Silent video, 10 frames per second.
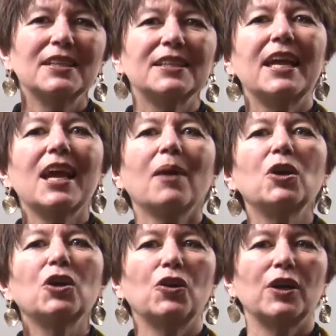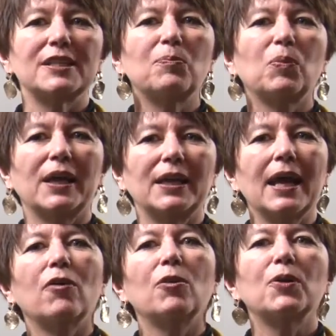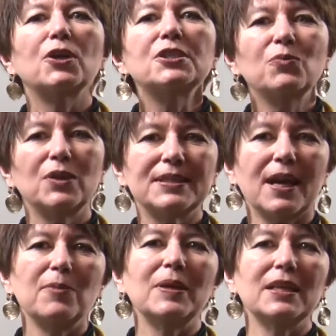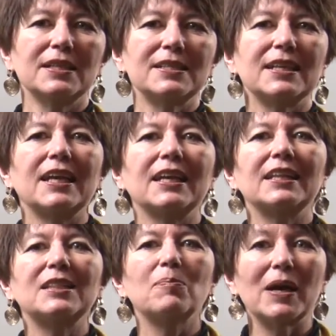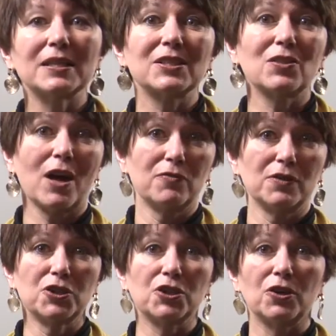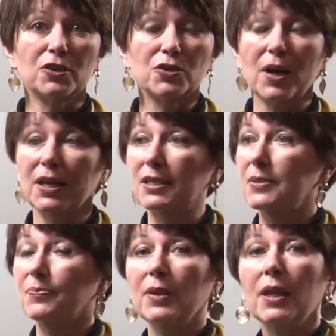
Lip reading: Today I'm going to explain how a person with diabetes can get the best life insurance rates.